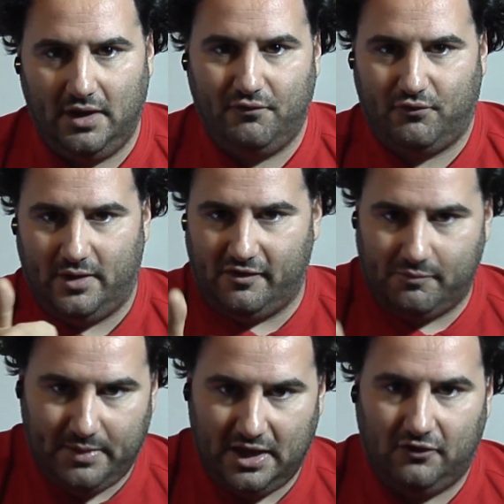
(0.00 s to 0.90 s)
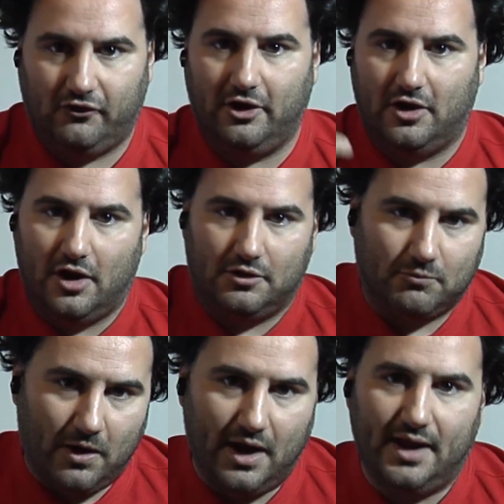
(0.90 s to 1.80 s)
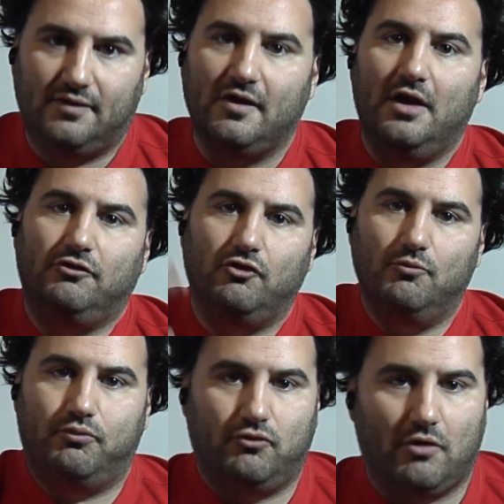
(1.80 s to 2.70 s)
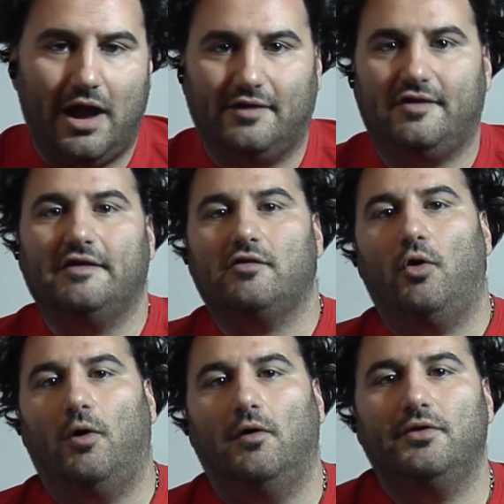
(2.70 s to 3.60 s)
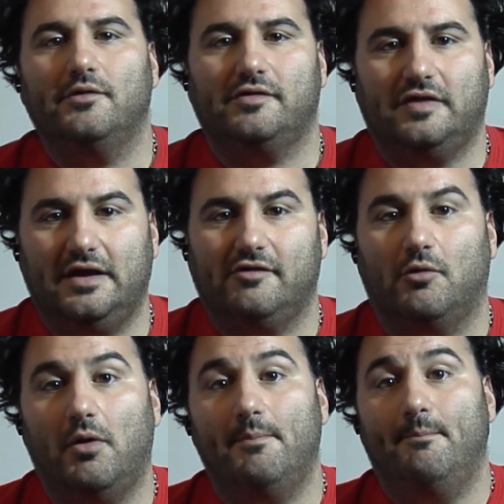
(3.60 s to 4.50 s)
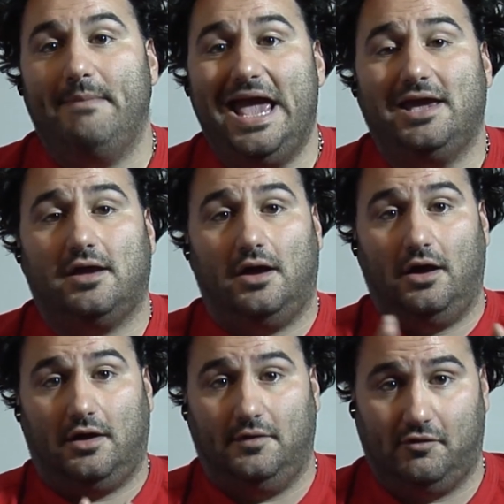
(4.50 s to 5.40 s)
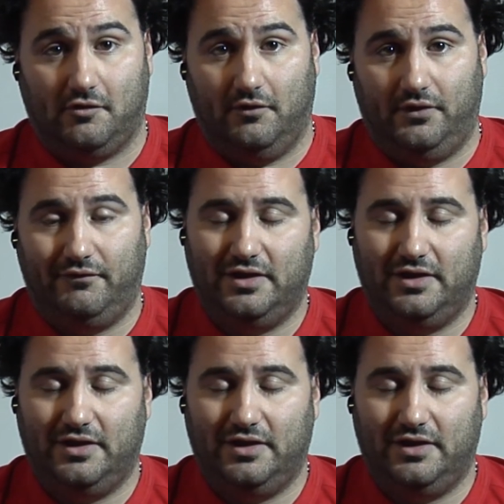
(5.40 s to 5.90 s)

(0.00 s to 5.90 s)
Free speech, gun rights, due process, all those things are what make a conservative.